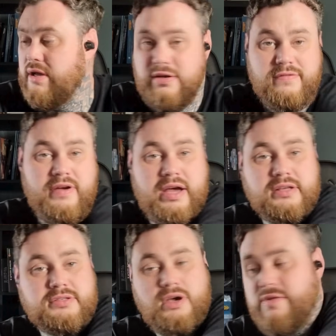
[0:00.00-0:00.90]
In
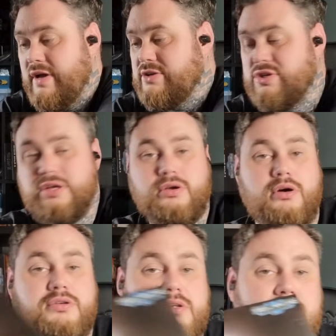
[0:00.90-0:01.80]
fact, I've actually
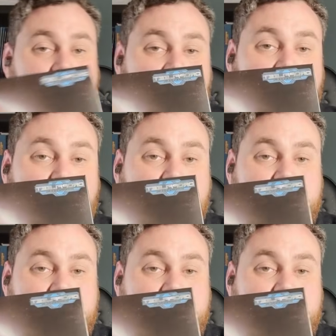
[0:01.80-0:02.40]
got one